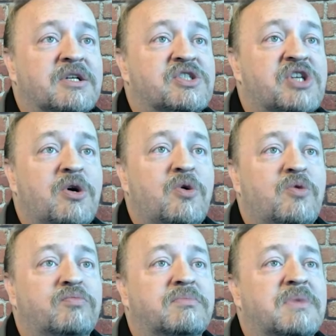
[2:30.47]

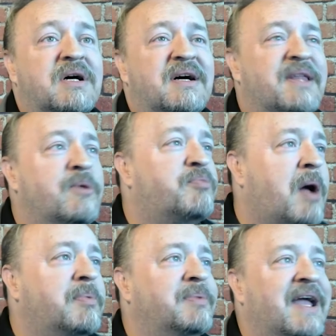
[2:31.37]
So uh, they would
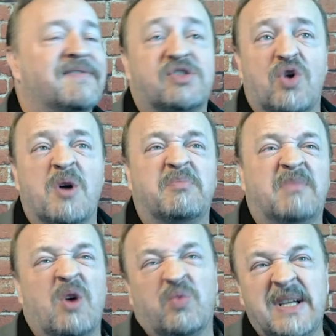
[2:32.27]
probably have a strong,
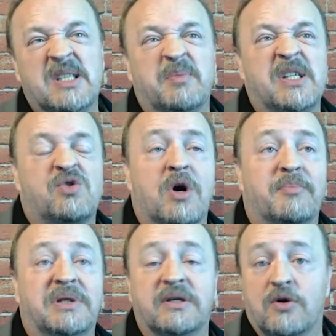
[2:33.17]
a reasonably
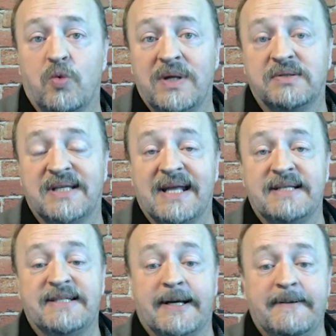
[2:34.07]
strong political will to get
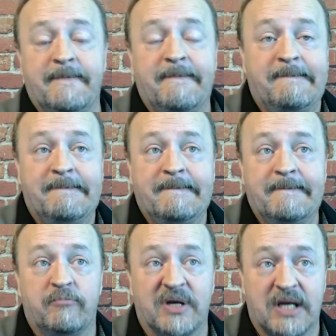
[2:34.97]
it done,
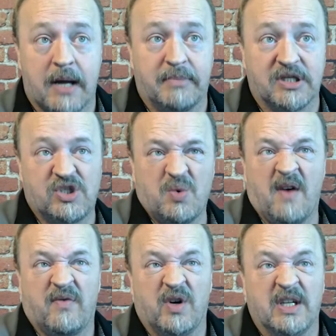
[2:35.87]
but not much to
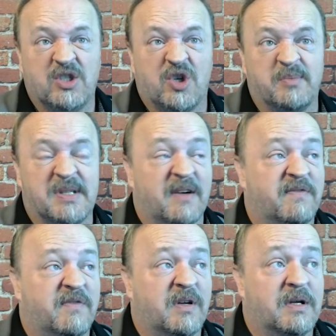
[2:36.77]
offer in terms
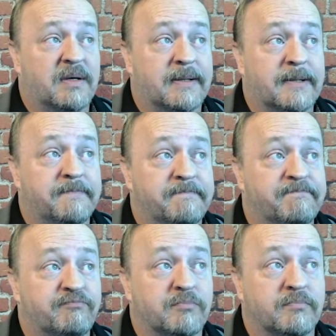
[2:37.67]
of, um,
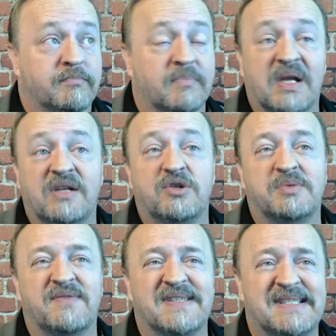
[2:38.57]
in
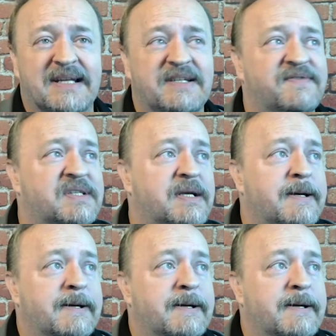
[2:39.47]
terms of incentives.